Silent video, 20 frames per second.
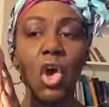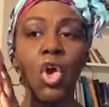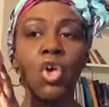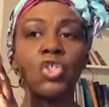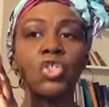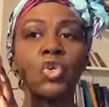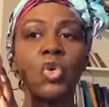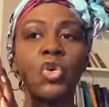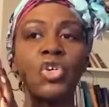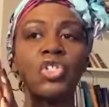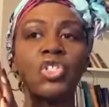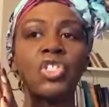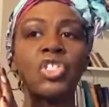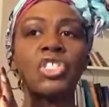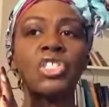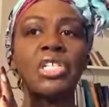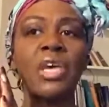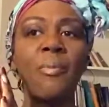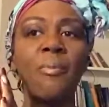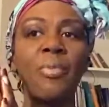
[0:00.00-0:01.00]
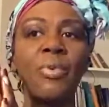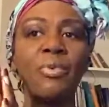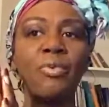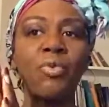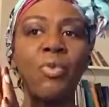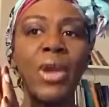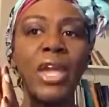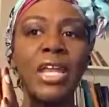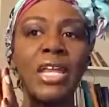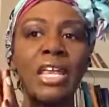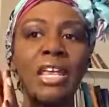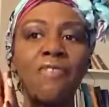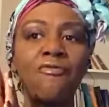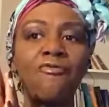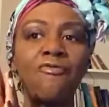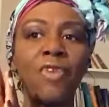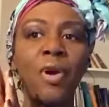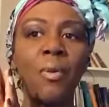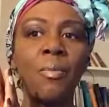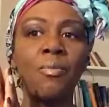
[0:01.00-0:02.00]
So it's separating
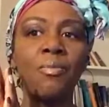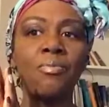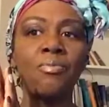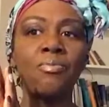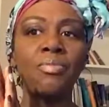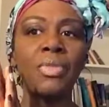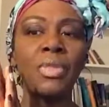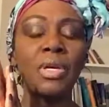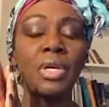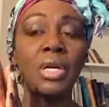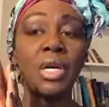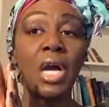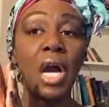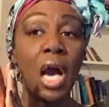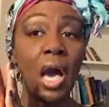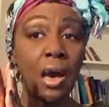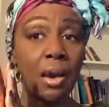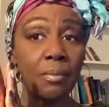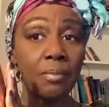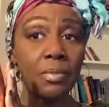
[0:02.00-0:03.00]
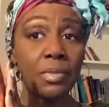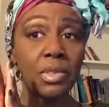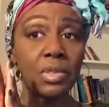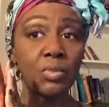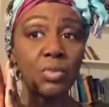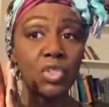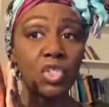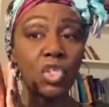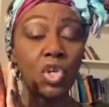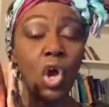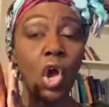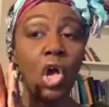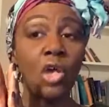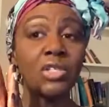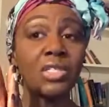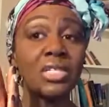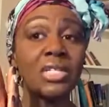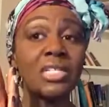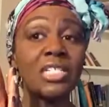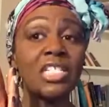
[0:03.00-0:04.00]
from the gums, which is
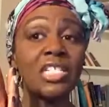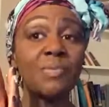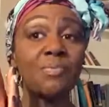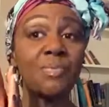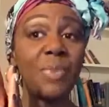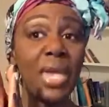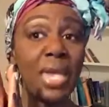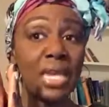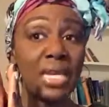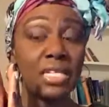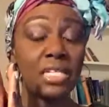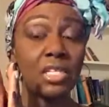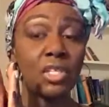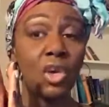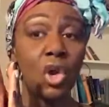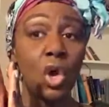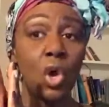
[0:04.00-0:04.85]
causing a space,